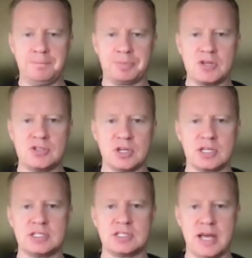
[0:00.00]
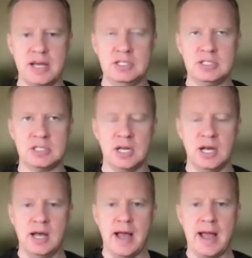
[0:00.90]
Success
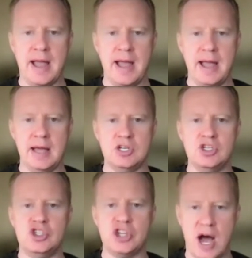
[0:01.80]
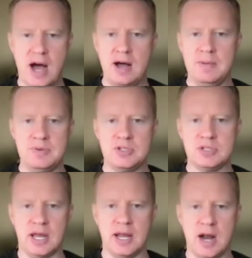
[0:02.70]
and jobs
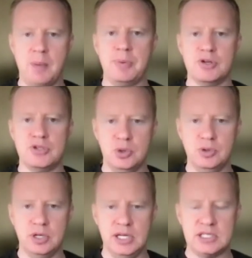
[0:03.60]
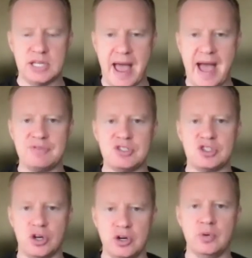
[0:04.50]
and opportunities have
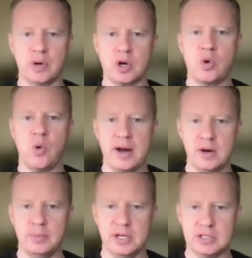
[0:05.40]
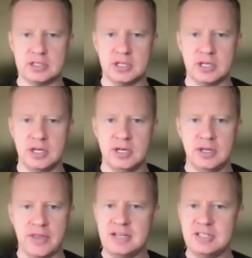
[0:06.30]
certain requirements.
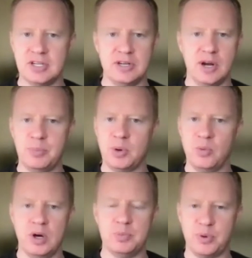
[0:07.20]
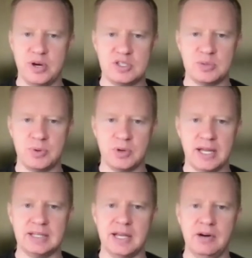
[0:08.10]
That's the number one principle.
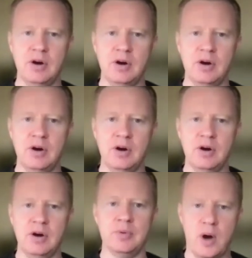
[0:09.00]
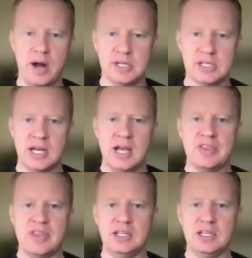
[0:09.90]
Like, there are
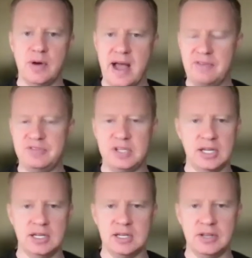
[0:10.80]
requirements that you have to